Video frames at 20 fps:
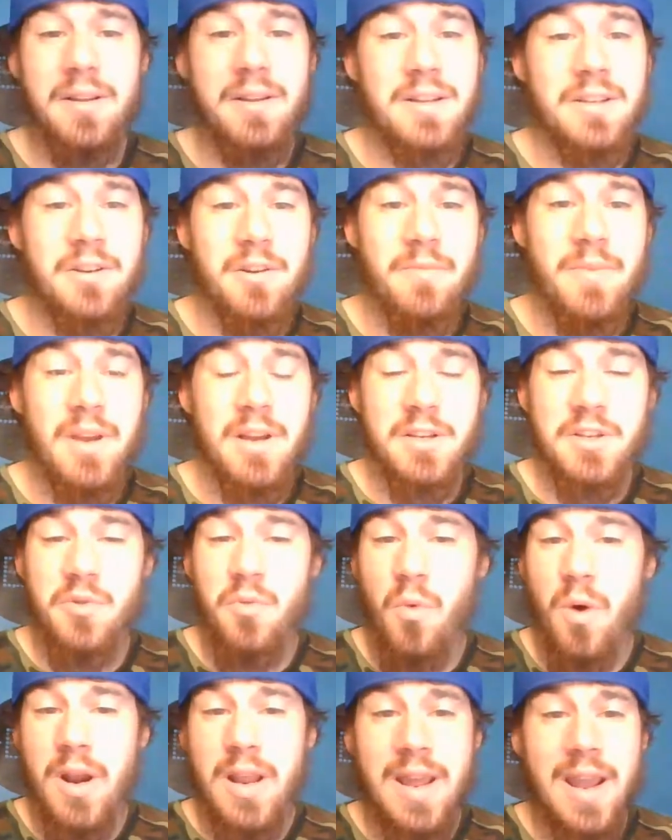this could be a
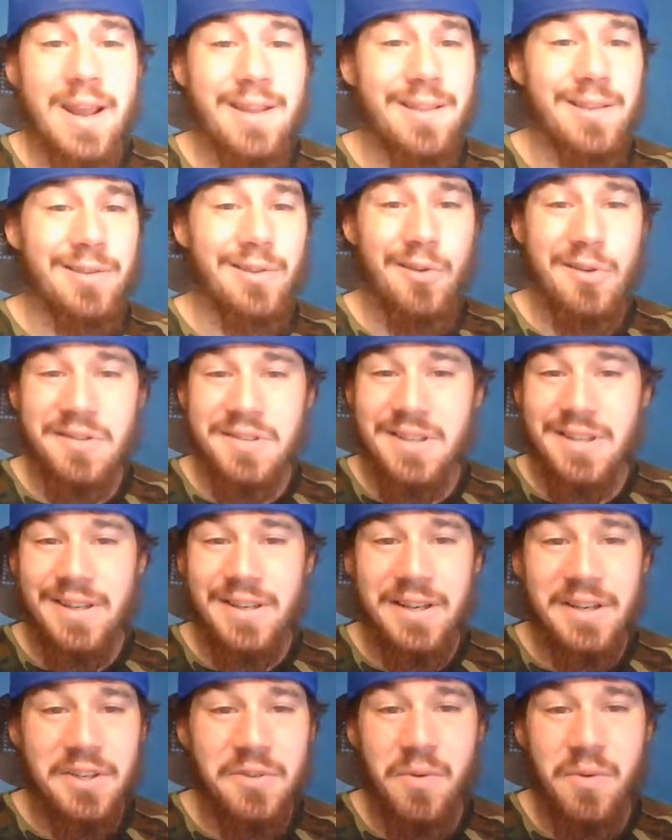28-13,